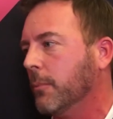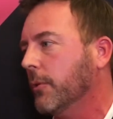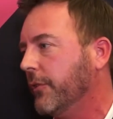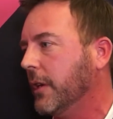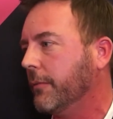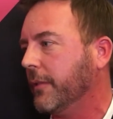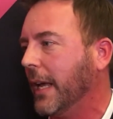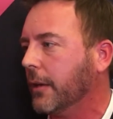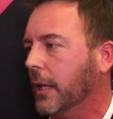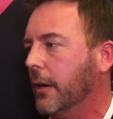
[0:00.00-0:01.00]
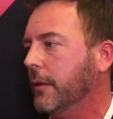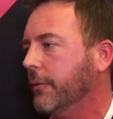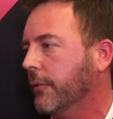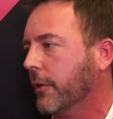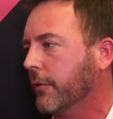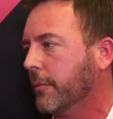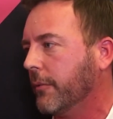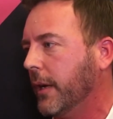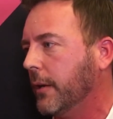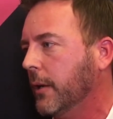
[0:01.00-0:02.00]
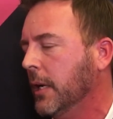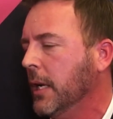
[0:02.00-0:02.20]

mercy of that cloud infrastructure provider.